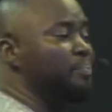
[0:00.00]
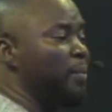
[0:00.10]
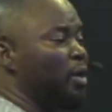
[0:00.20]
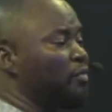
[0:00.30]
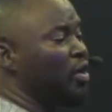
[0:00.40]

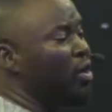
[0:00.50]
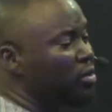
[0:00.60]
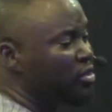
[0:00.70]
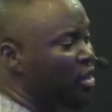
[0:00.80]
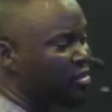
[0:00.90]
of God,
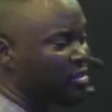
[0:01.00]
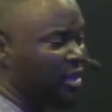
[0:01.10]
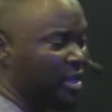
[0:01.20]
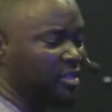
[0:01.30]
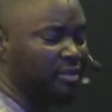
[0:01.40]
just
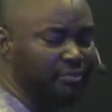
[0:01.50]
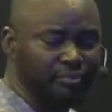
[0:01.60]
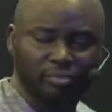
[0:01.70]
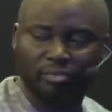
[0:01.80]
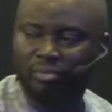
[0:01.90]
listen.
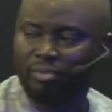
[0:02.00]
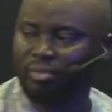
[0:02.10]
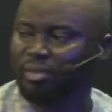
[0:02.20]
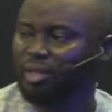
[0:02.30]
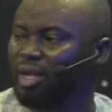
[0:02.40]

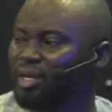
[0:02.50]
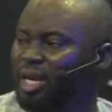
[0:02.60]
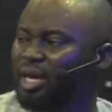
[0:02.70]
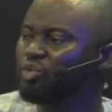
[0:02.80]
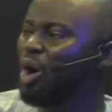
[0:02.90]
There
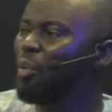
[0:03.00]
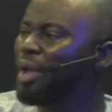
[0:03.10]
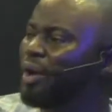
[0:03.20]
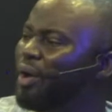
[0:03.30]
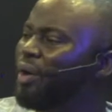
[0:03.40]
is what we
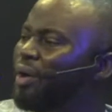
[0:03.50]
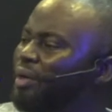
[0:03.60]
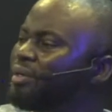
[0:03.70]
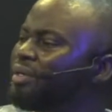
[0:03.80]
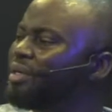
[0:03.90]
call
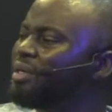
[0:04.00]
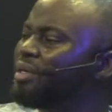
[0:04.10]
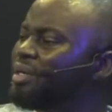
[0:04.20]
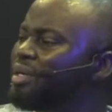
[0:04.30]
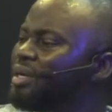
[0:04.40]

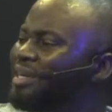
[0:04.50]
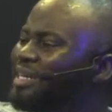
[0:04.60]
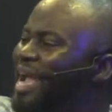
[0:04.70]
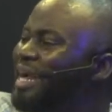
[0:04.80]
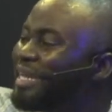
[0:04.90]

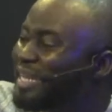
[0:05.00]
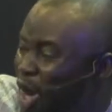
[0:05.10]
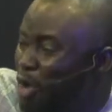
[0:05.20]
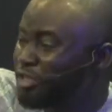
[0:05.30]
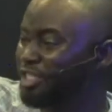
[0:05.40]
the
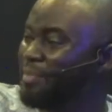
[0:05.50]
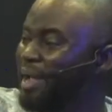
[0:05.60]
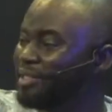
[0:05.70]
endorsement